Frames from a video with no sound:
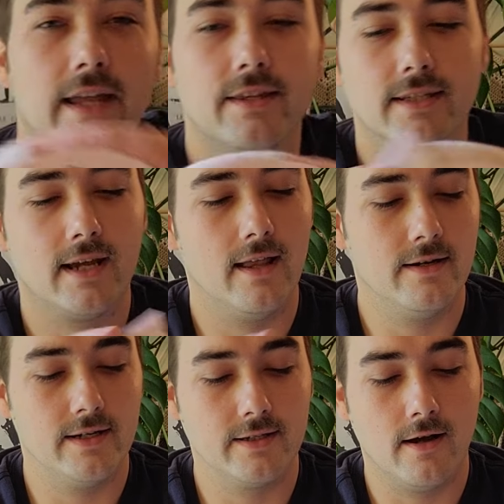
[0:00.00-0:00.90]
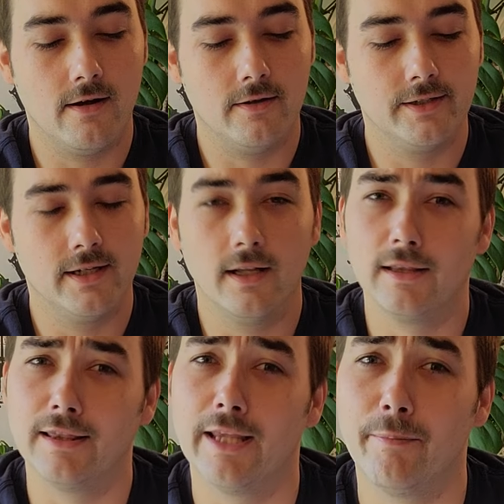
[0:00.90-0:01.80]
and this color is called
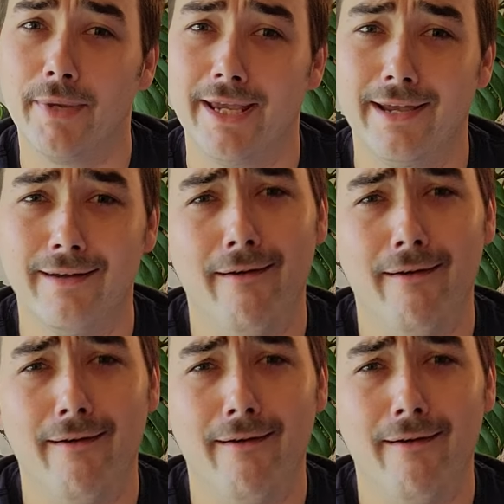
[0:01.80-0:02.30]
Lippy.